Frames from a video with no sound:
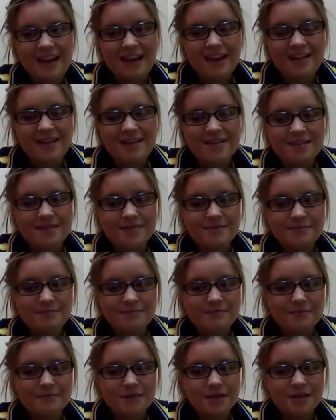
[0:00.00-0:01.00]

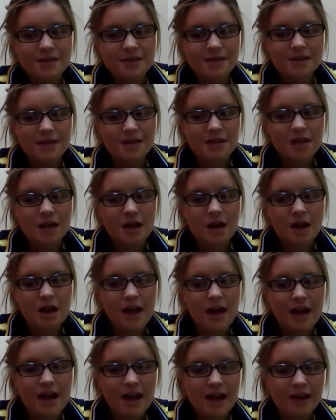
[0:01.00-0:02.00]
I
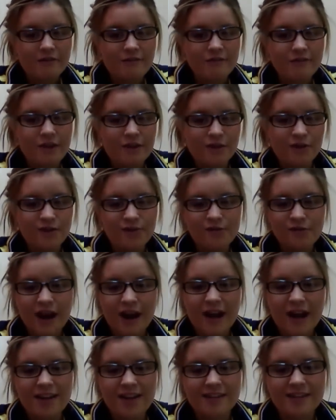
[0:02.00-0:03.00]
have a new
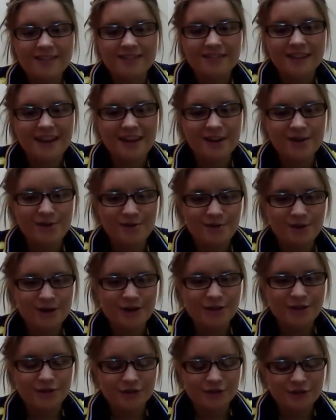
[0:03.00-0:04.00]
rat and I called her
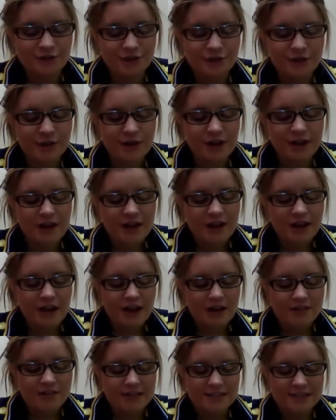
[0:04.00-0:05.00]
Juno.
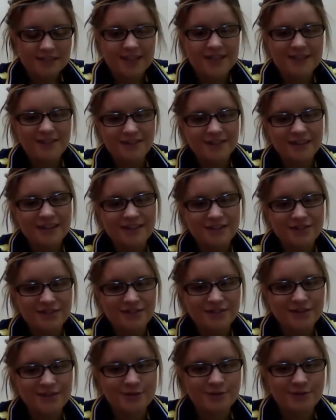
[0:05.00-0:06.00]
I was actually going to
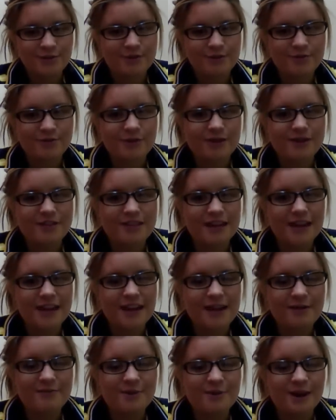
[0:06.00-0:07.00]
introduce you all to her
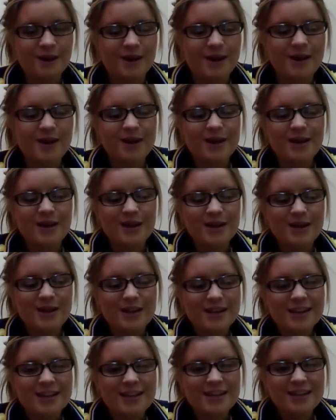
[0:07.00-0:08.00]
today, but
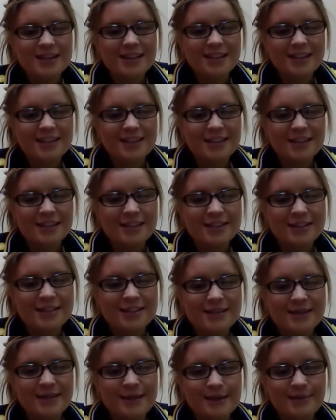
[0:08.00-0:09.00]
she's
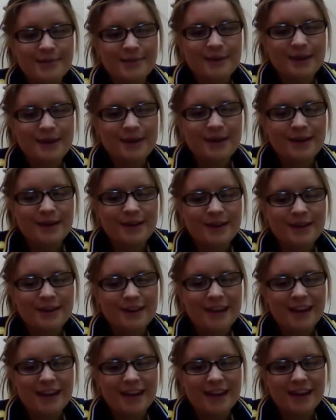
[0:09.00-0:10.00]
sleeping in her
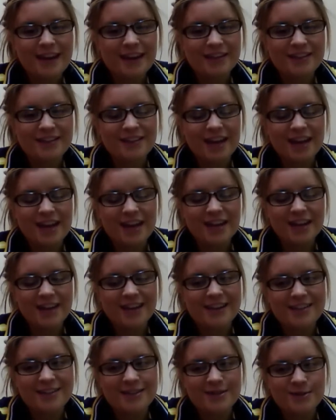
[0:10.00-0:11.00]
cage and
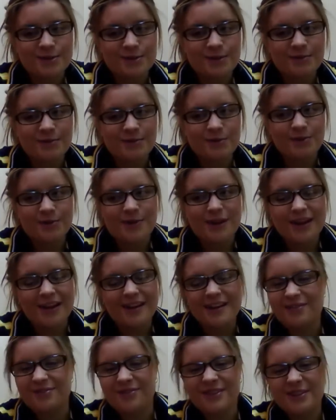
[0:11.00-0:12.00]
it's adorable and I
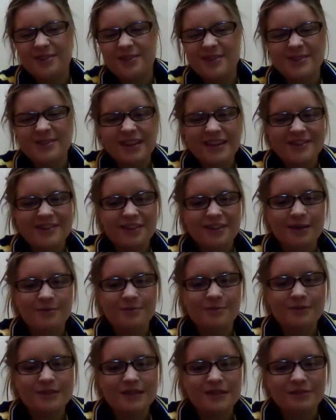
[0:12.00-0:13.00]
didn't really want to wake her up
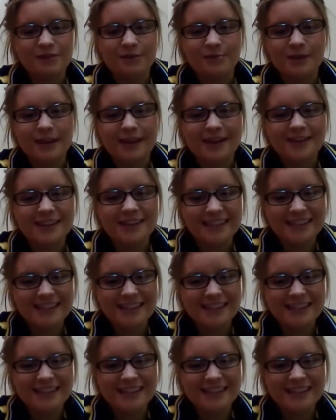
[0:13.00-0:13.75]
because I feel mean.